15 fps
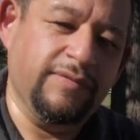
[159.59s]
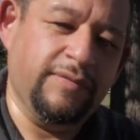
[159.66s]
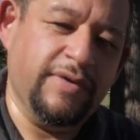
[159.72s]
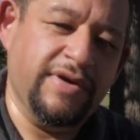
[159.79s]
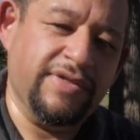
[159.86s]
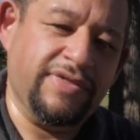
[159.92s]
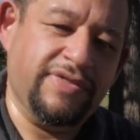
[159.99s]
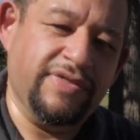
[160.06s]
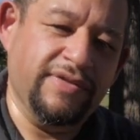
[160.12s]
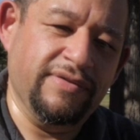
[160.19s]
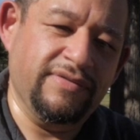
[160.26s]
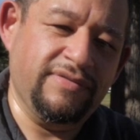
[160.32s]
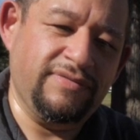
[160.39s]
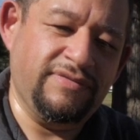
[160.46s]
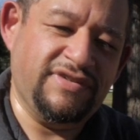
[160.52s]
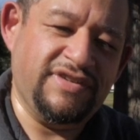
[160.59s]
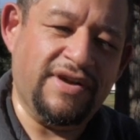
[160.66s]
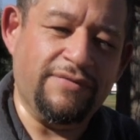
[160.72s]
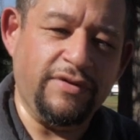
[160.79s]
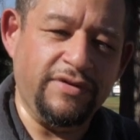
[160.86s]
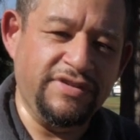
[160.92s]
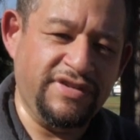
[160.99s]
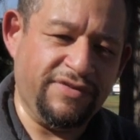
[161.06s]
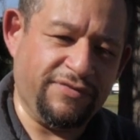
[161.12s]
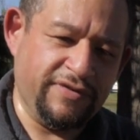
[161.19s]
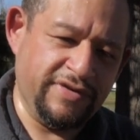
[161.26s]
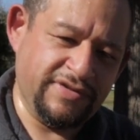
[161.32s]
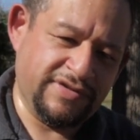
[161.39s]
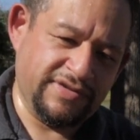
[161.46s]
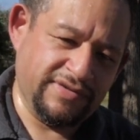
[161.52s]
with several
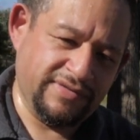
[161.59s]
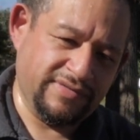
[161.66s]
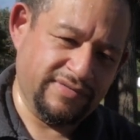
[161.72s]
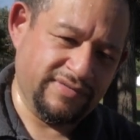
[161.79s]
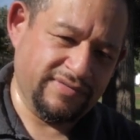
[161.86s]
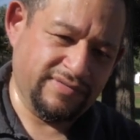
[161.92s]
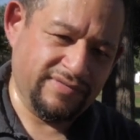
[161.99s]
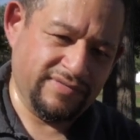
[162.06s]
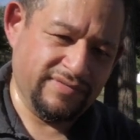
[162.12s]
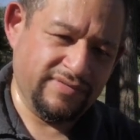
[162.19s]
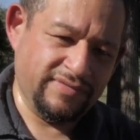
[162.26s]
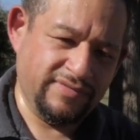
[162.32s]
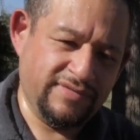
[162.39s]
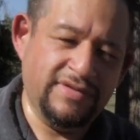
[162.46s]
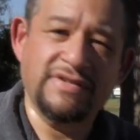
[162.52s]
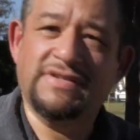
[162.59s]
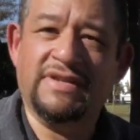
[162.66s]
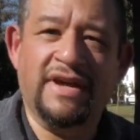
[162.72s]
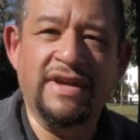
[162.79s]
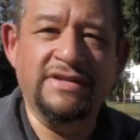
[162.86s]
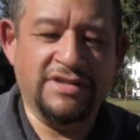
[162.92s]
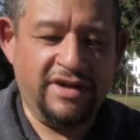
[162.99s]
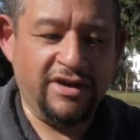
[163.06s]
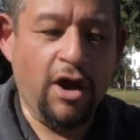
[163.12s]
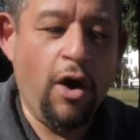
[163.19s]
different designs on it.